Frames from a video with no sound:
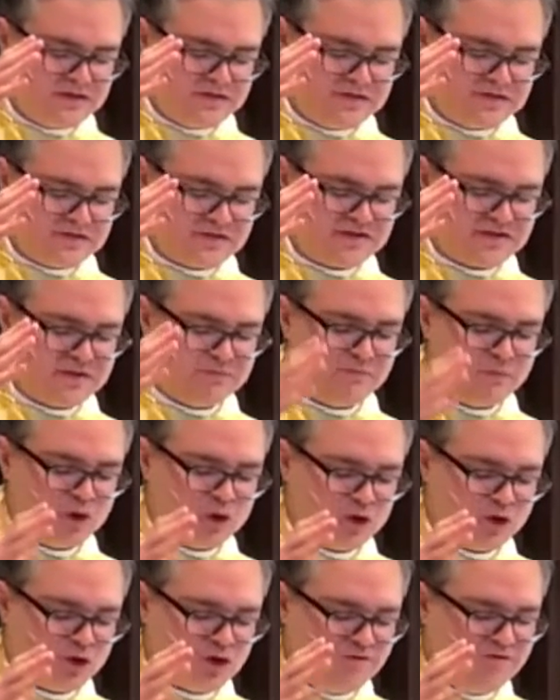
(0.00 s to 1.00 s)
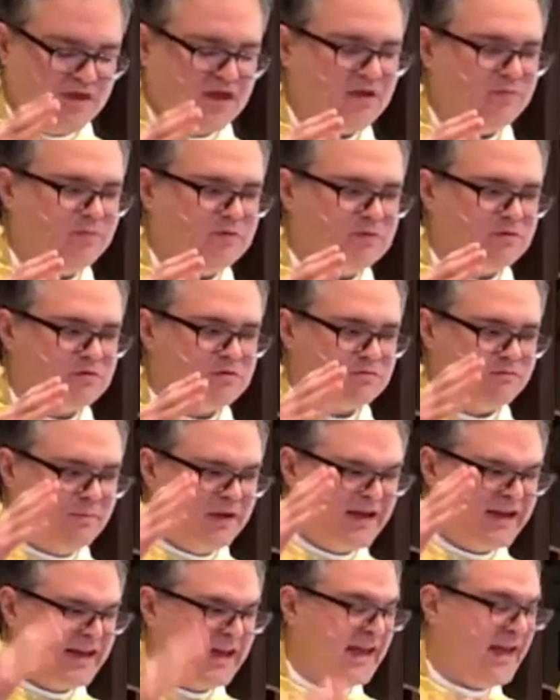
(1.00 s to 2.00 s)
since the murder of Abel
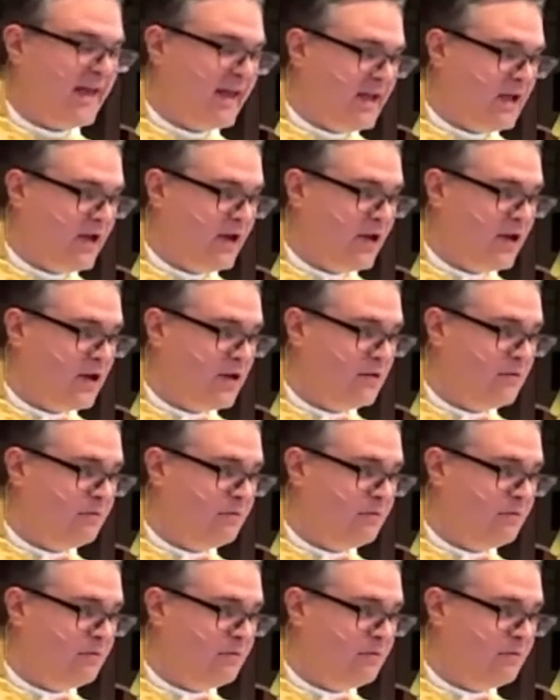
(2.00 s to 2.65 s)
by Cain.